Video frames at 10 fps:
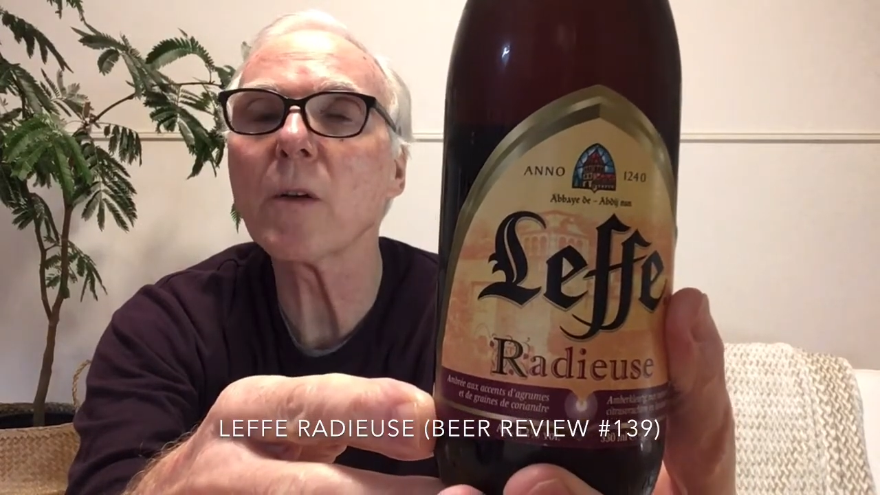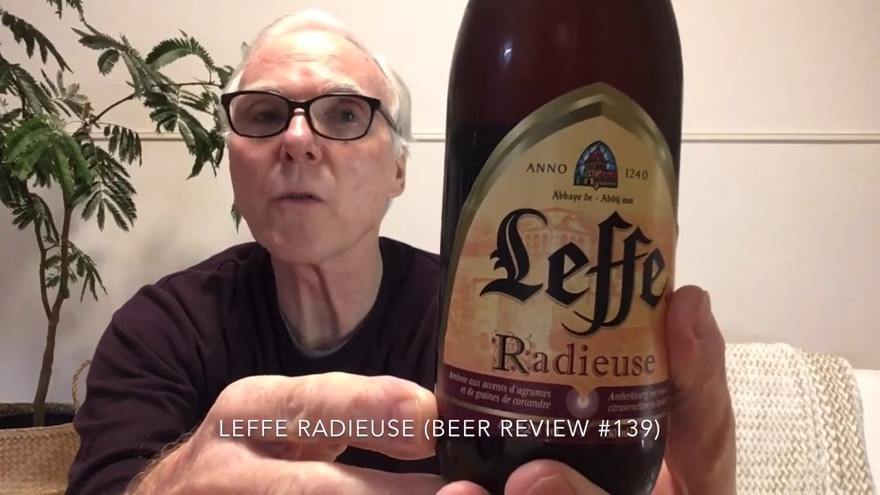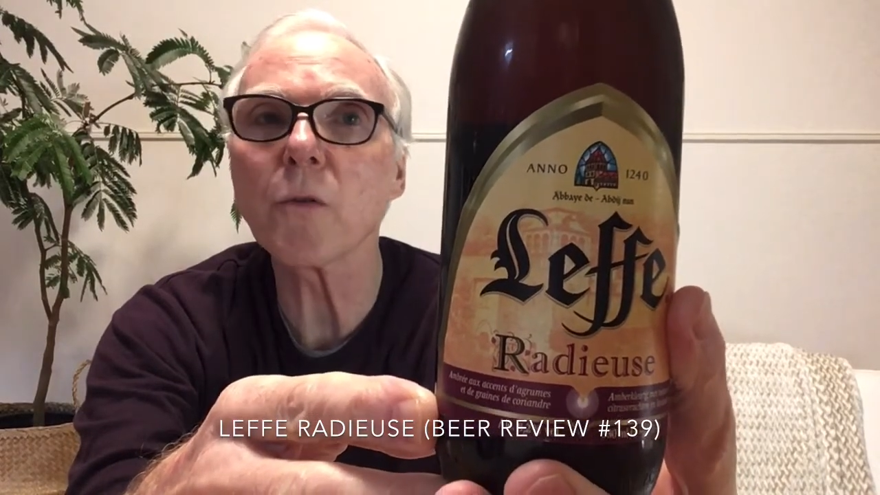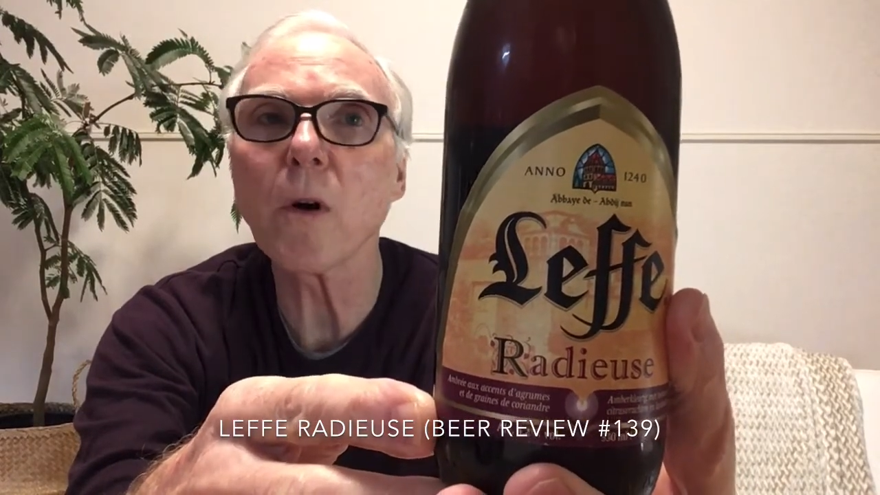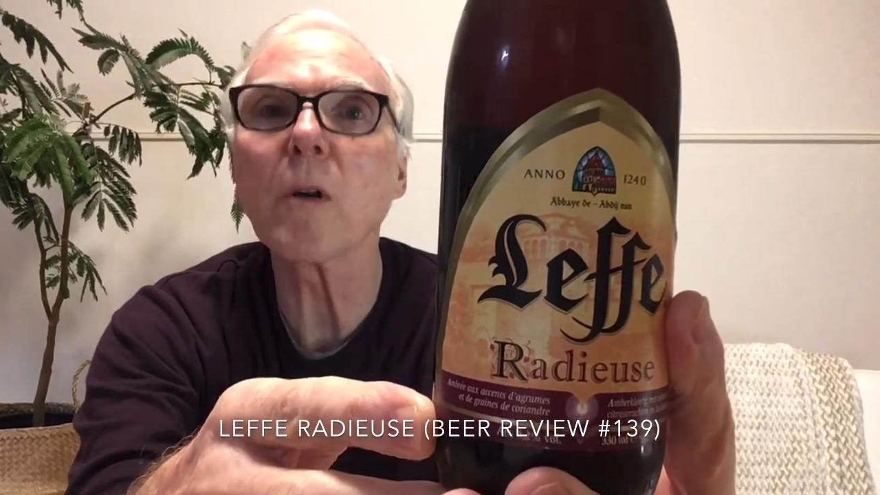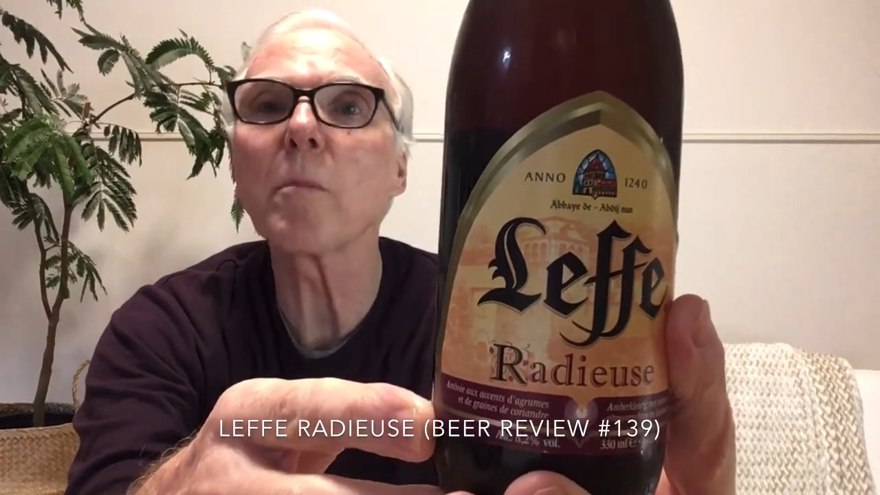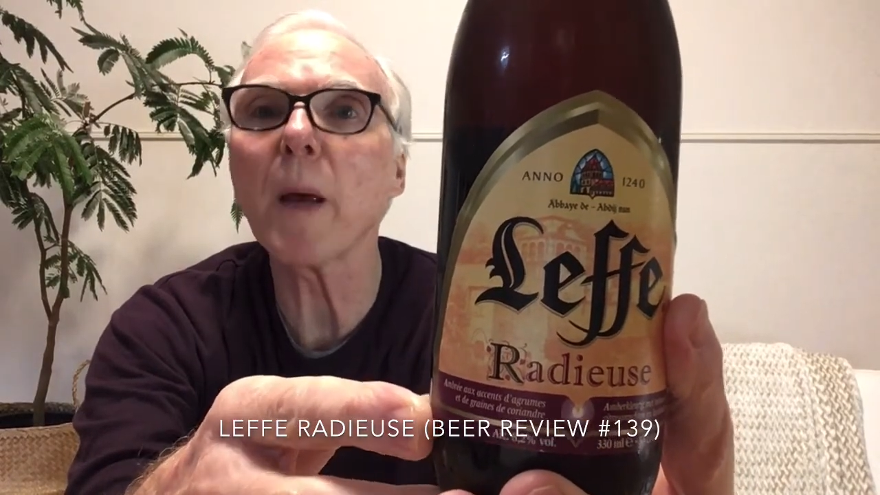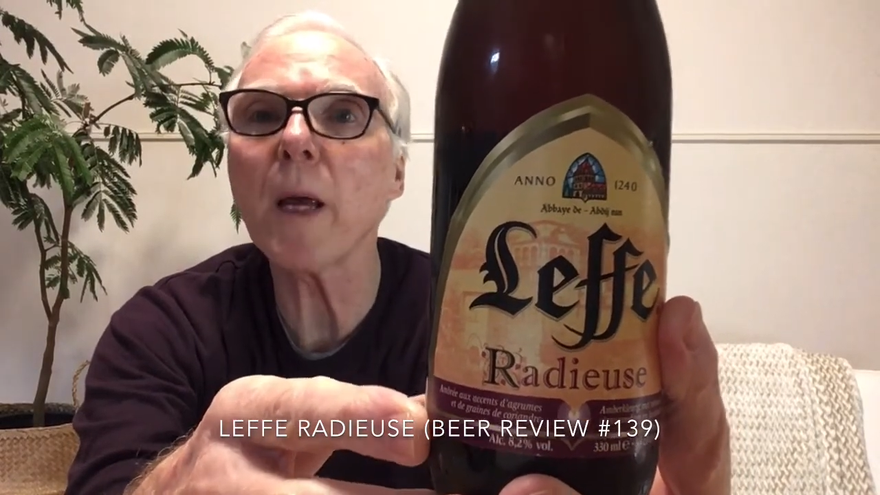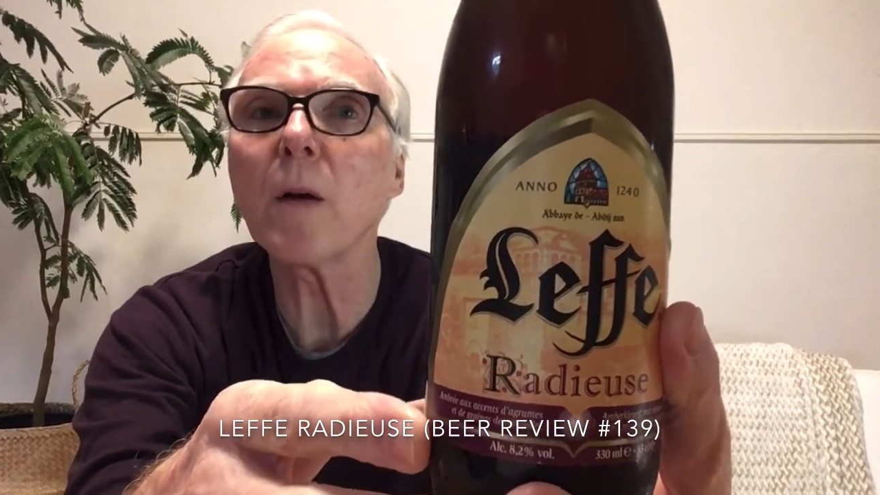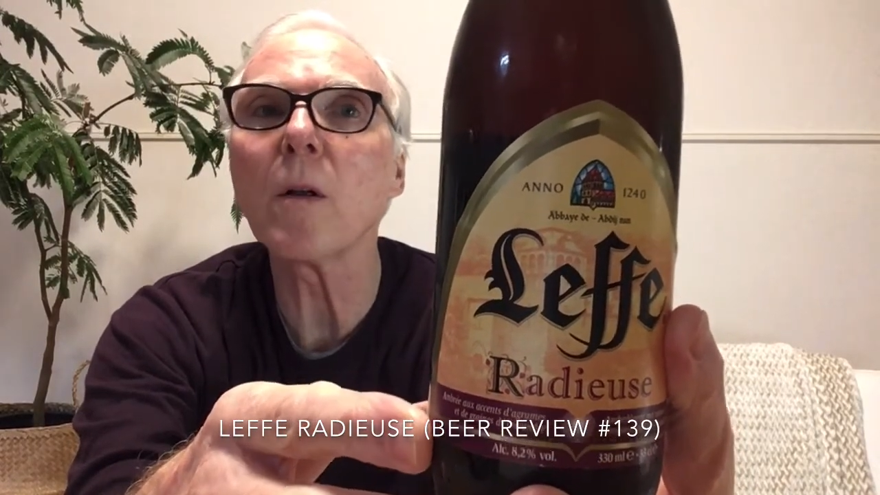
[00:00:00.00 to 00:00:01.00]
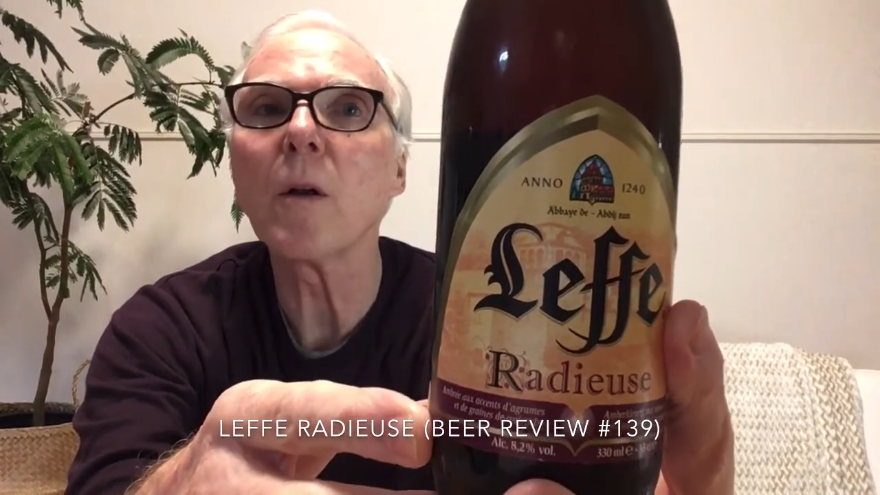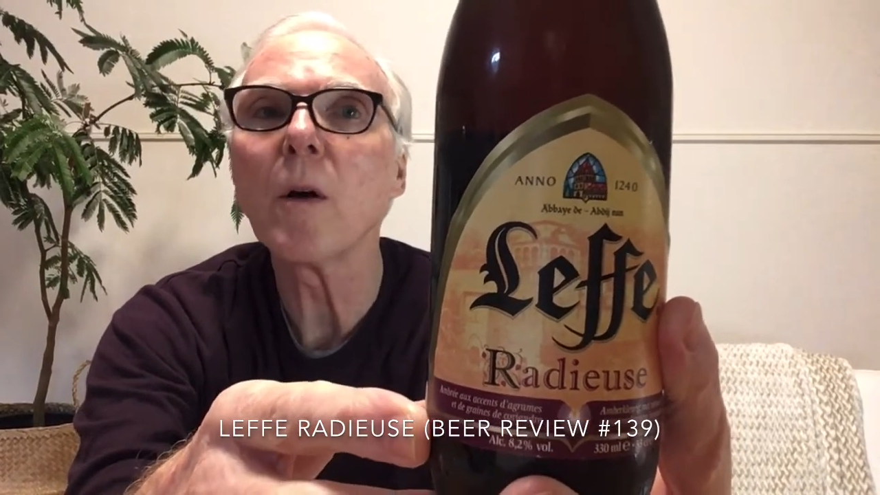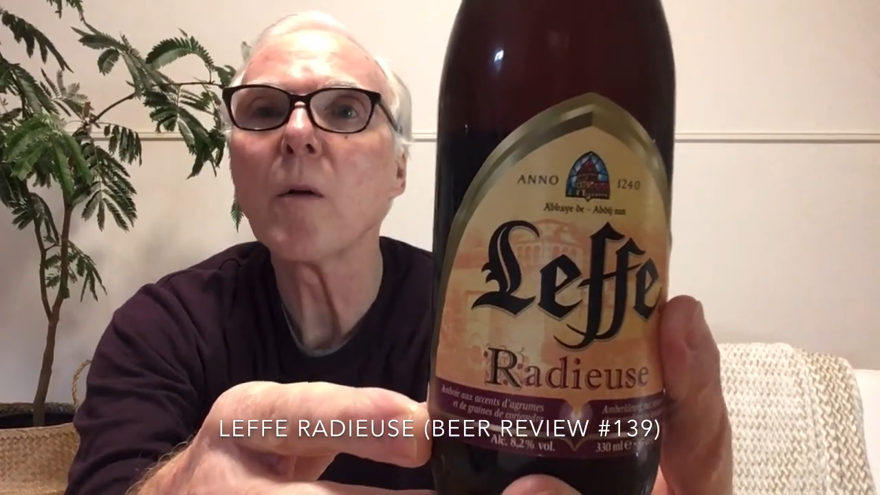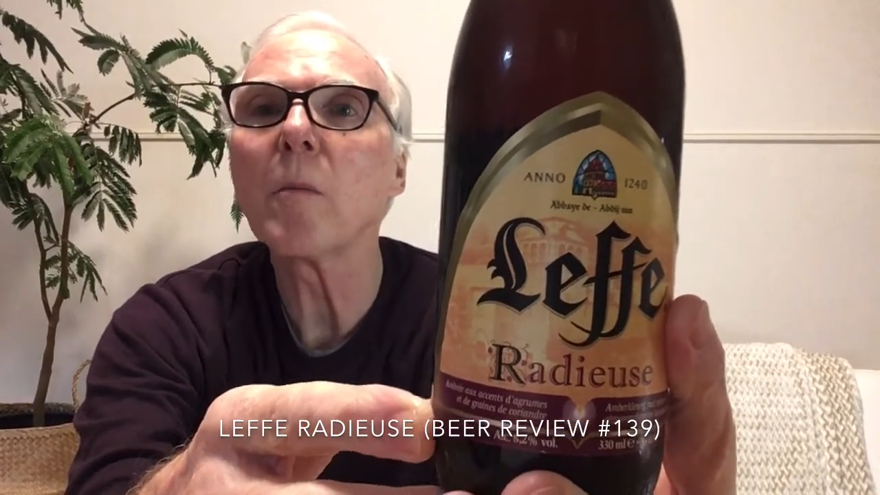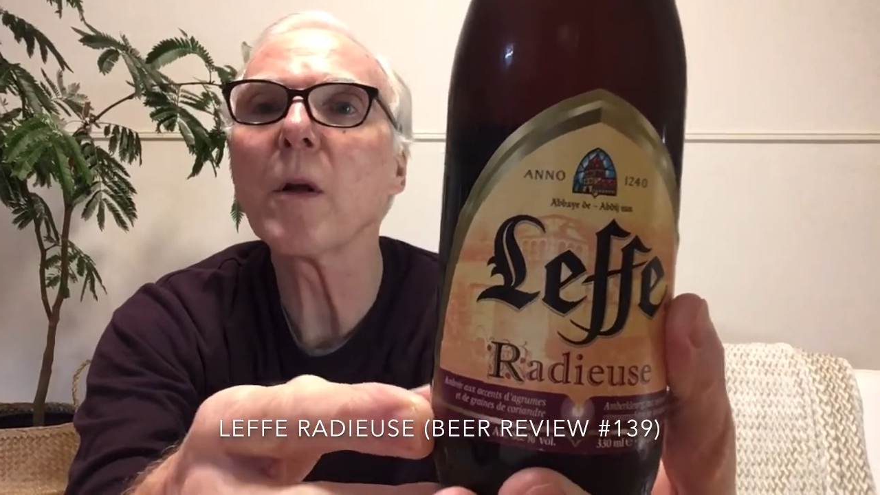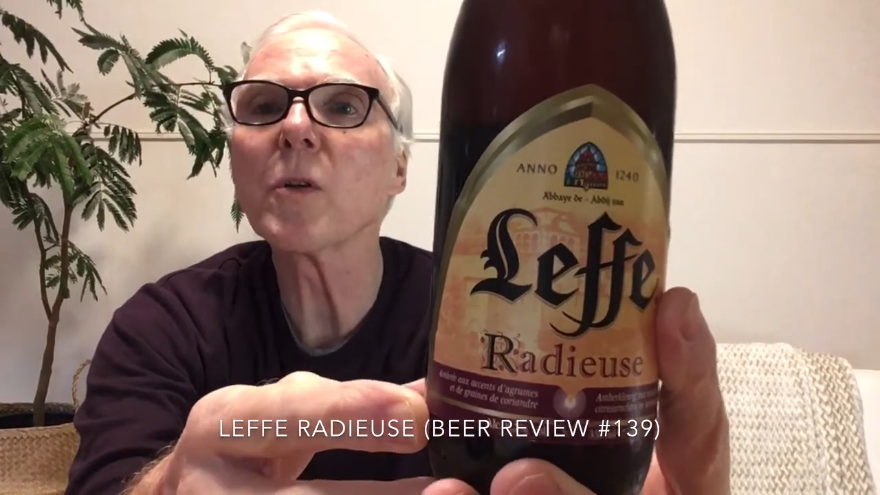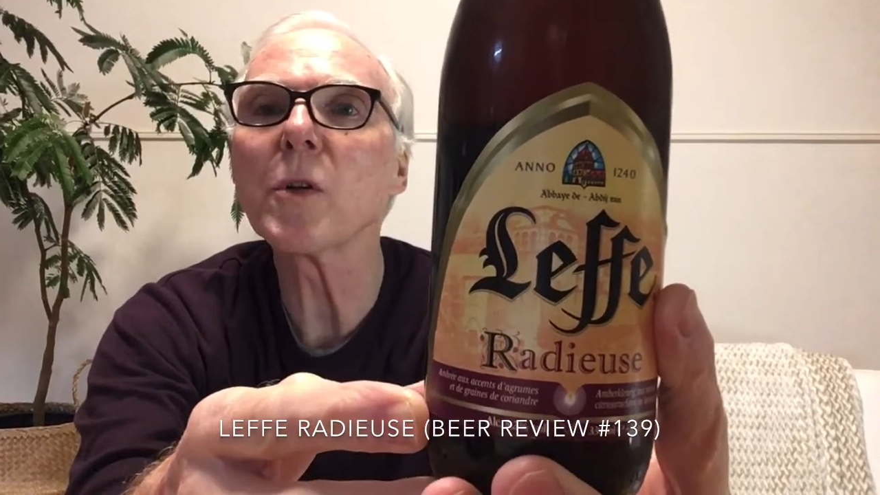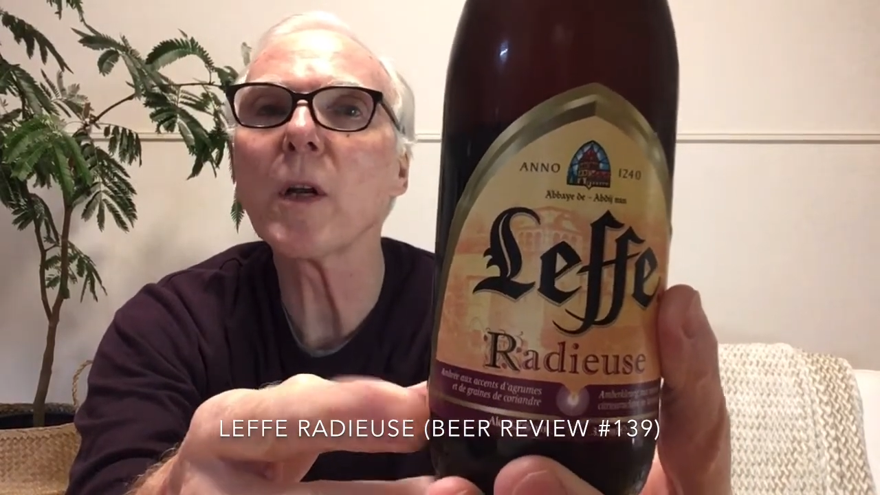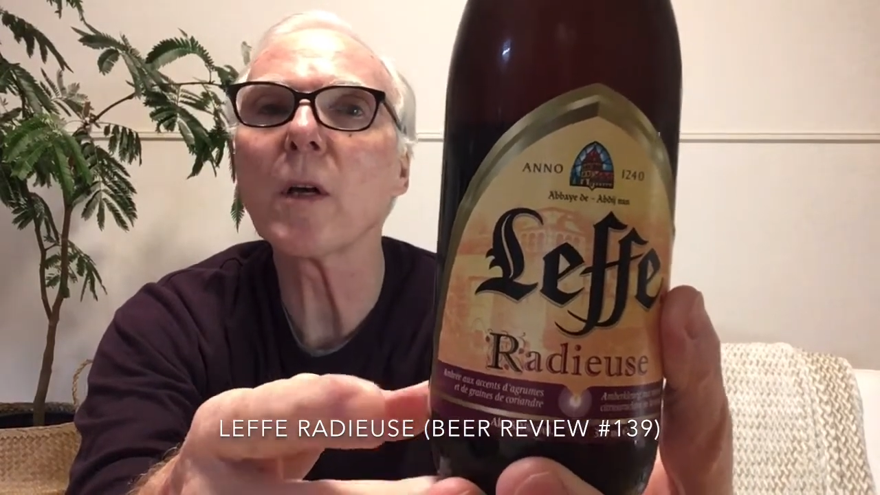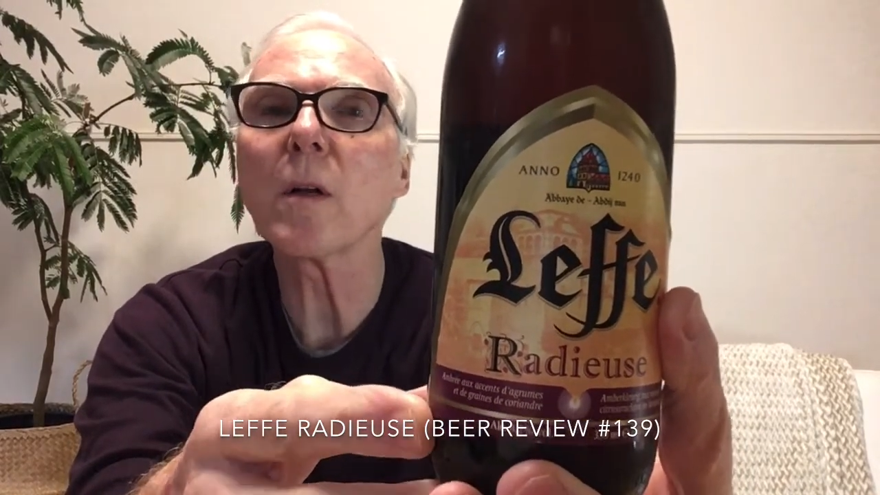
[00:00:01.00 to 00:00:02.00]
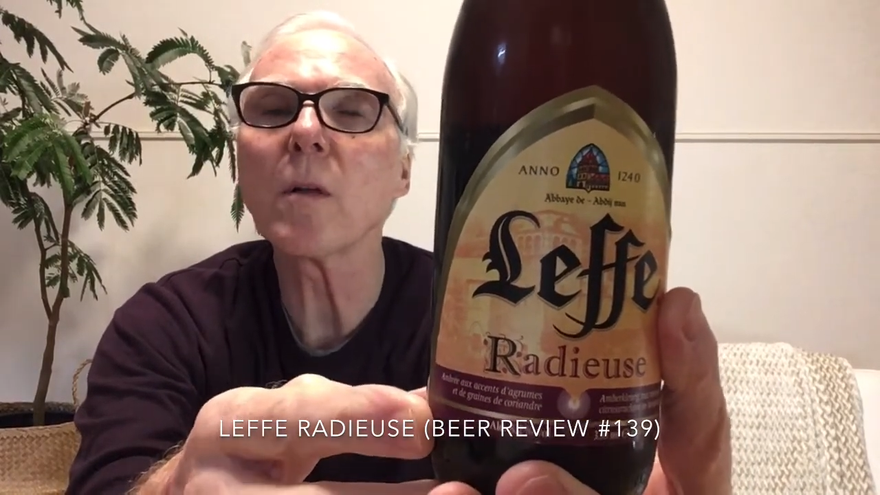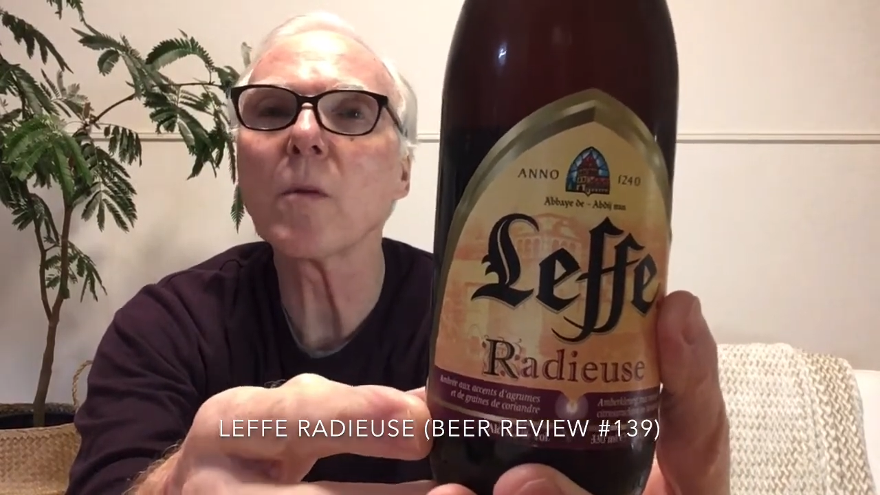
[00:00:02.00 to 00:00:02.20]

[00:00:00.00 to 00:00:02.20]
a strong pale Belgian ale,